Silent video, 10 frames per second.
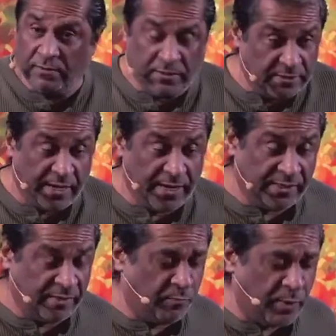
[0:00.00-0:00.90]
These guys
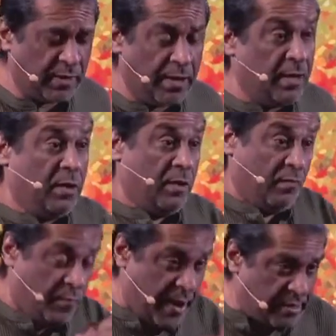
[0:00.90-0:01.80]
have worked
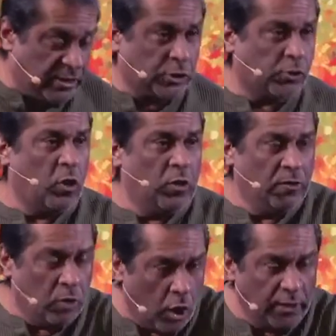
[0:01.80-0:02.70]
very
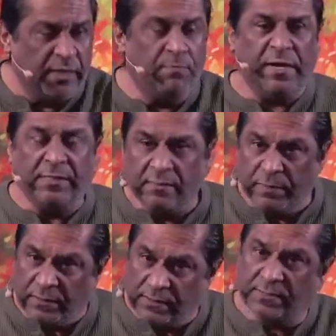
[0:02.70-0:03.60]
strong, godly
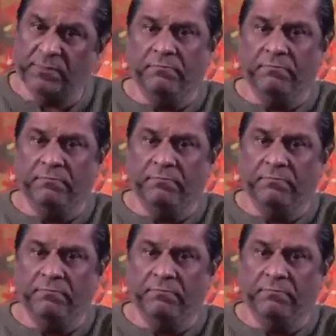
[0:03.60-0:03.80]
principles.